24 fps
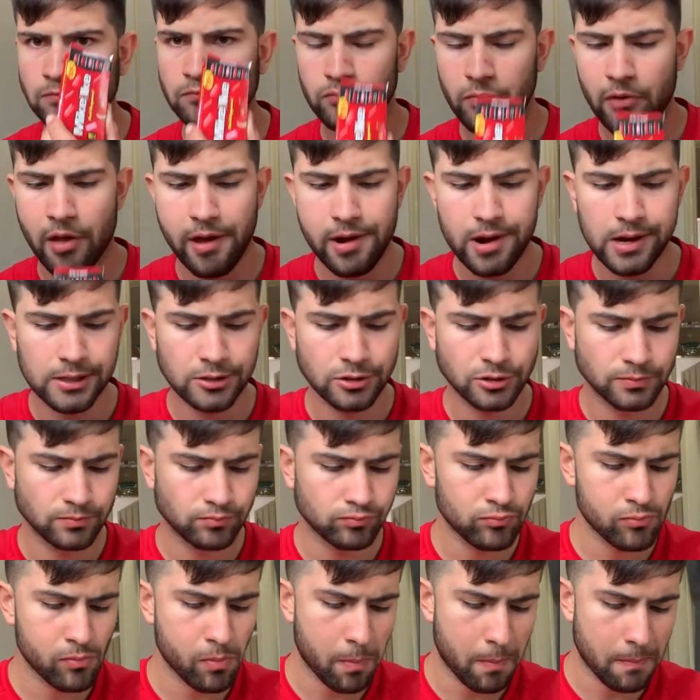They're nice.
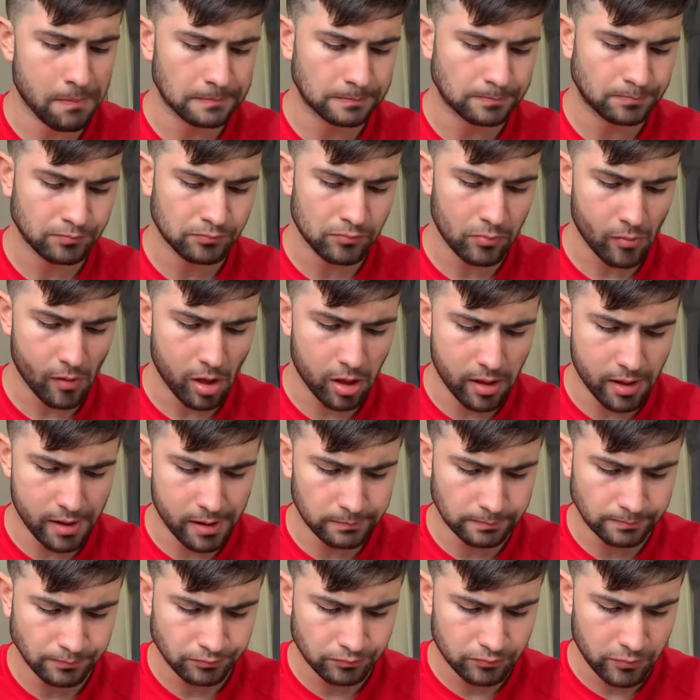I like them,
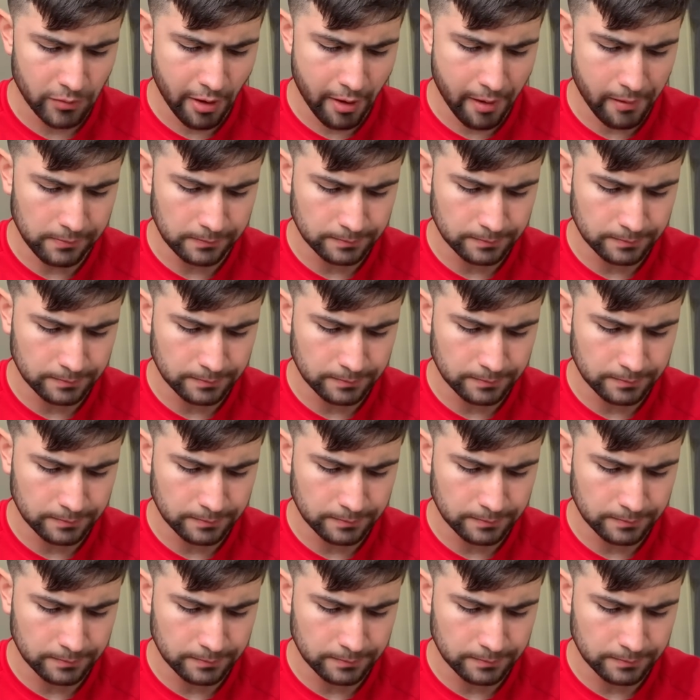yeah.